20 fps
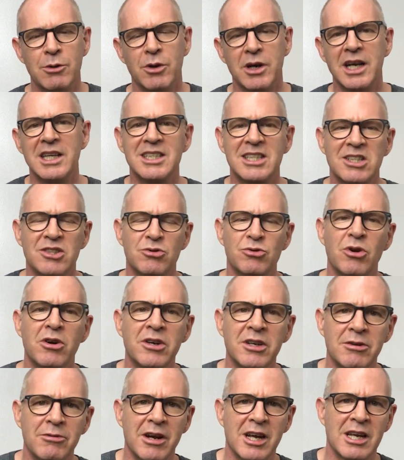What I
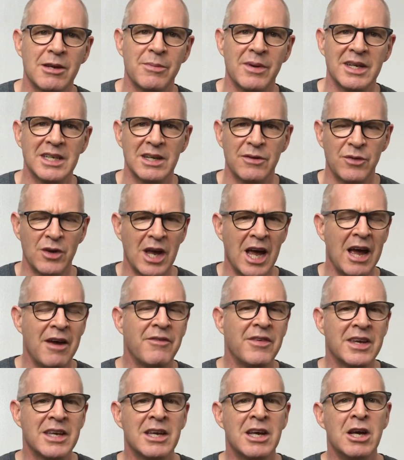strongly recommend if you're
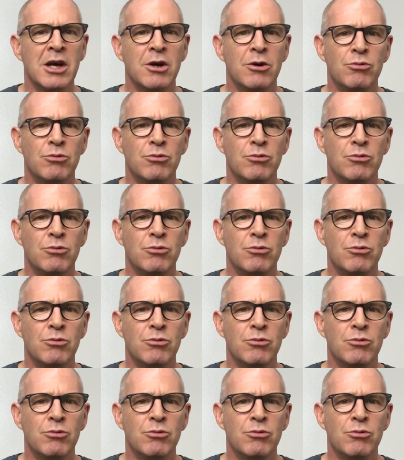having